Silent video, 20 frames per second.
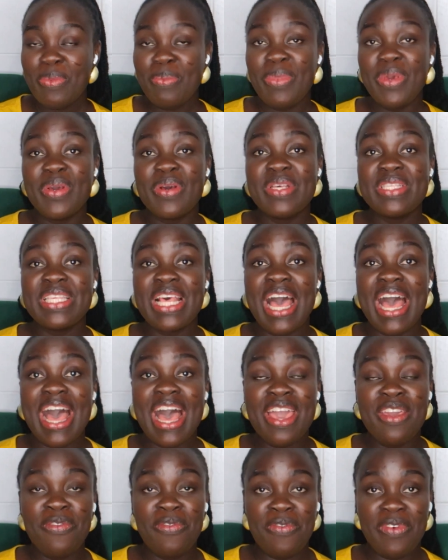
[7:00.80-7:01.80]
because
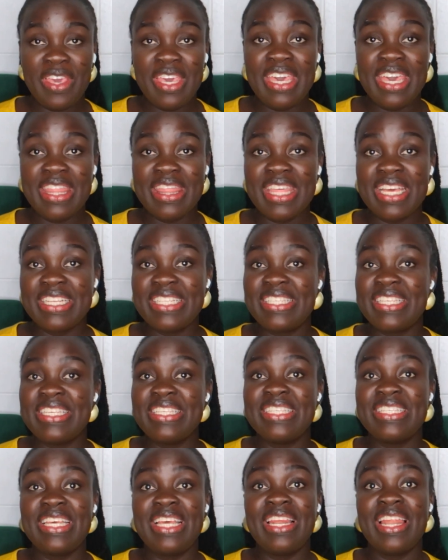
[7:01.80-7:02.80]
I figured that
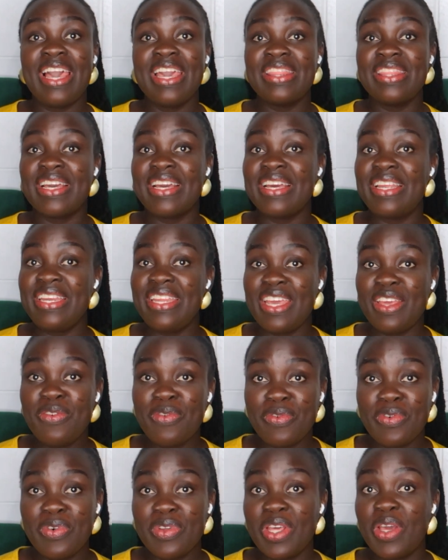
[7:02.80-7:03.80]
since they like the Ghanaian
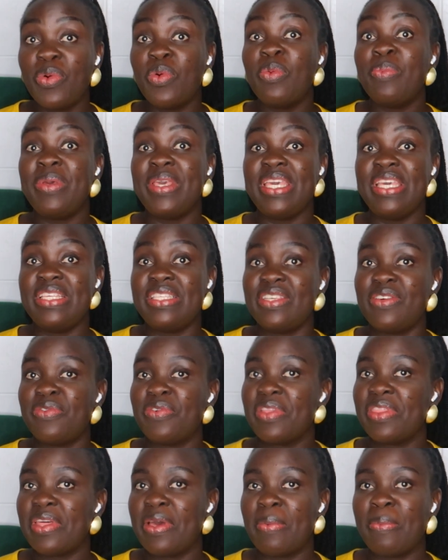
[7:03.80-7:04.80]
food, it will be easier
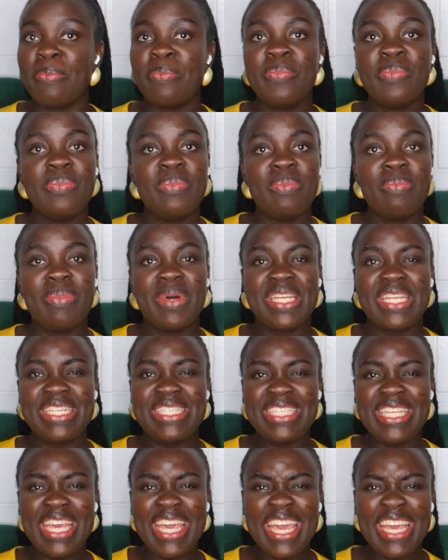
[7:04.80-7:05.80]
for them. But the
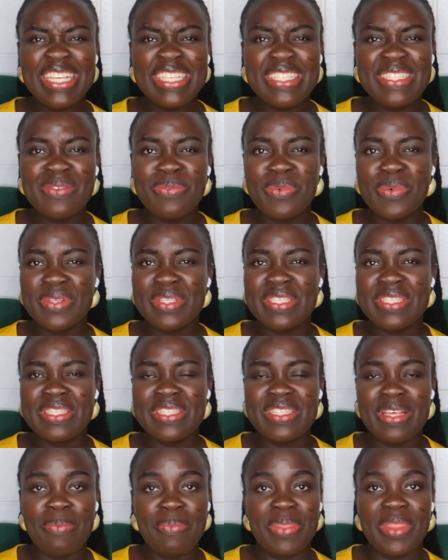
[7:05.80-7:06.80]
taste was
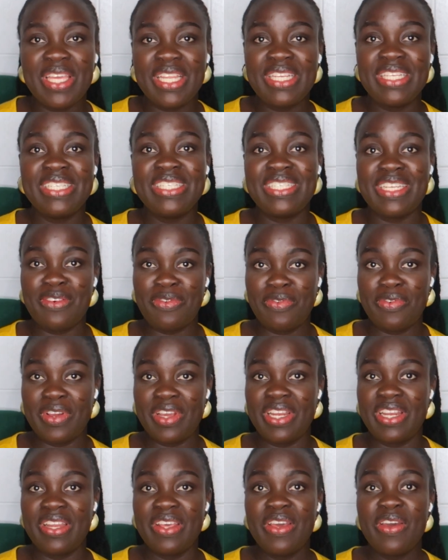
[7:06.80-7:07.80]
something
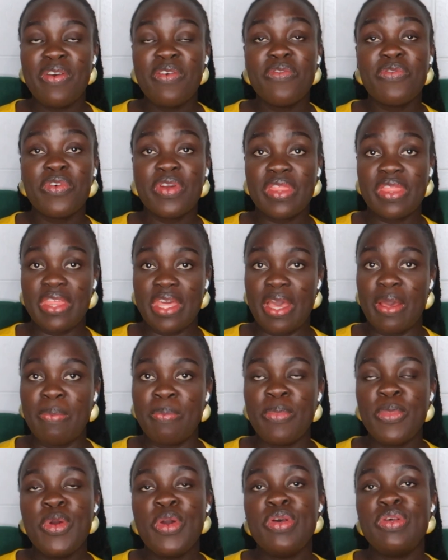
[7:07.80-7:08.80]
different for
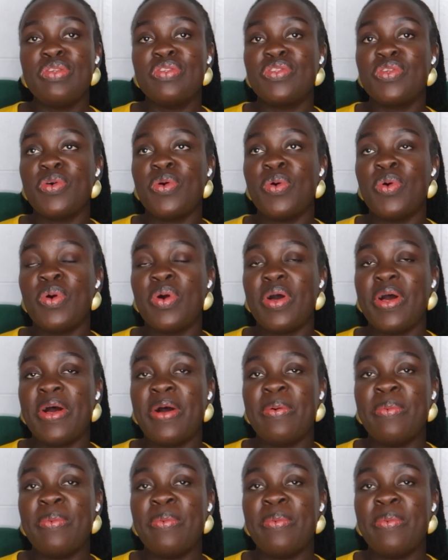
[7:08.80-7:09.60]
them. So